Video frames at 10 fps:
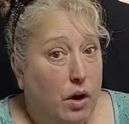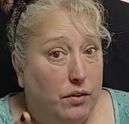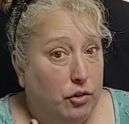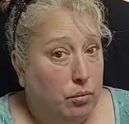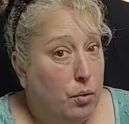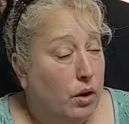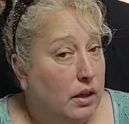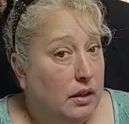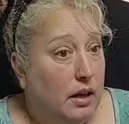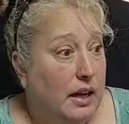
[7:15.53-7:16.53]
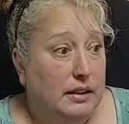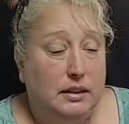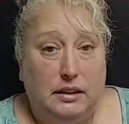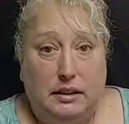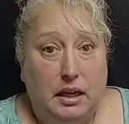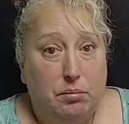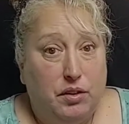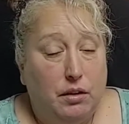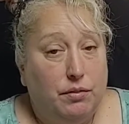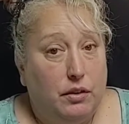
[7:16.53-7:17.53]
Well, this morning I did the same
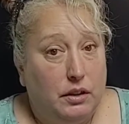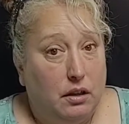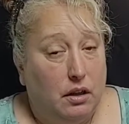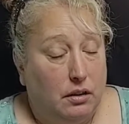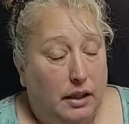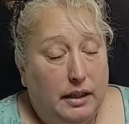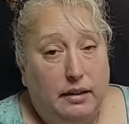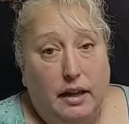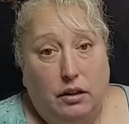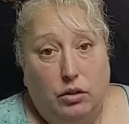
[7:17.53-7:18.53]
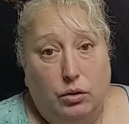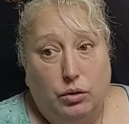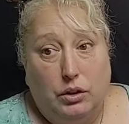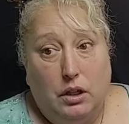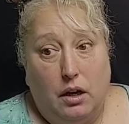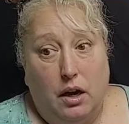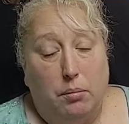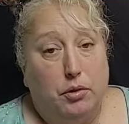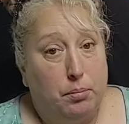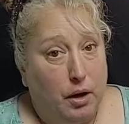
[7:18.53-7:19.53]
thing for a lady that goes
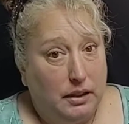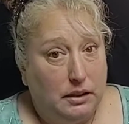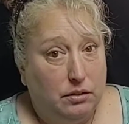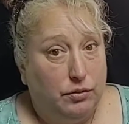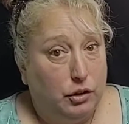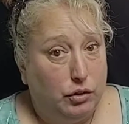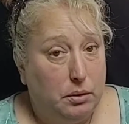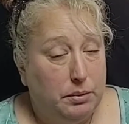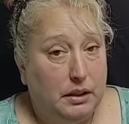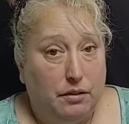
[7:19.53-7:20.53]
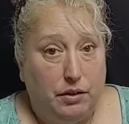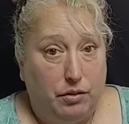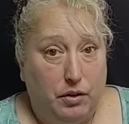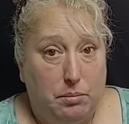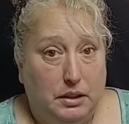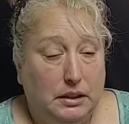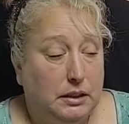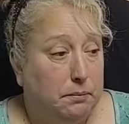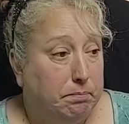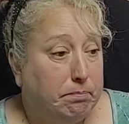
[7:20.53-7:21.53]
up to Boston for treatment every 3 months.
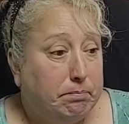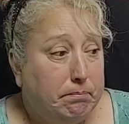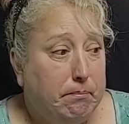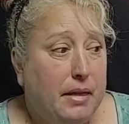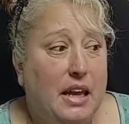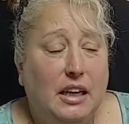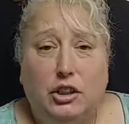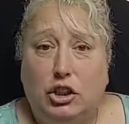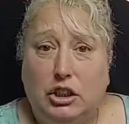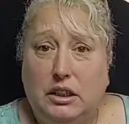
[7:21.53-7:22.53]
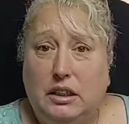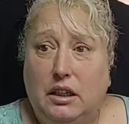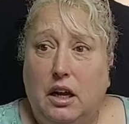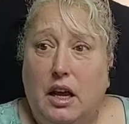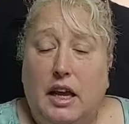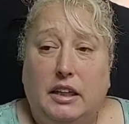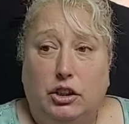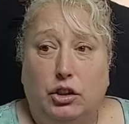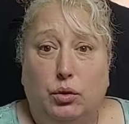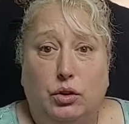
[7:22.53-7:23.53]
And she is
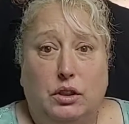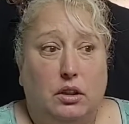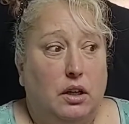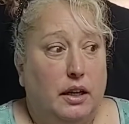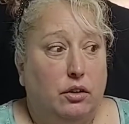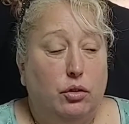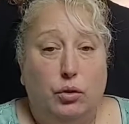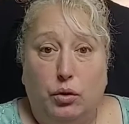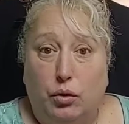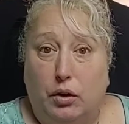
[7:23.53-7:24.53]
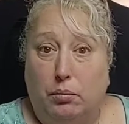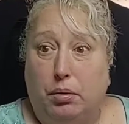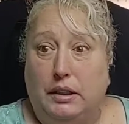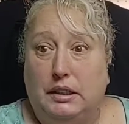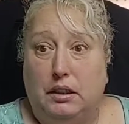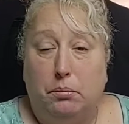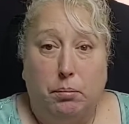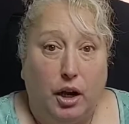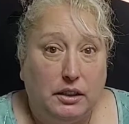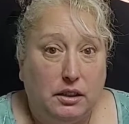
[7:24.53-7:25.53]
used to New York pricing and
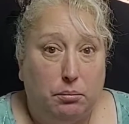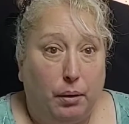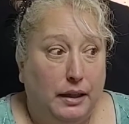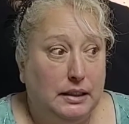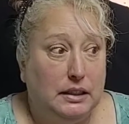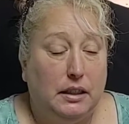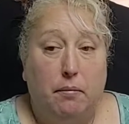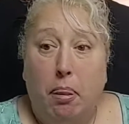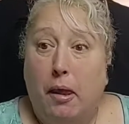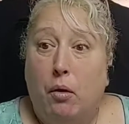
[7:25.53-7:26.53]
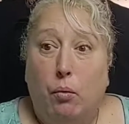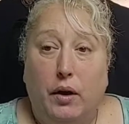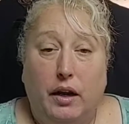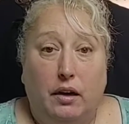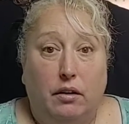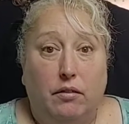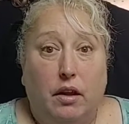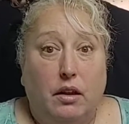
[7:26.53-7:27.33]
Boston pricing, where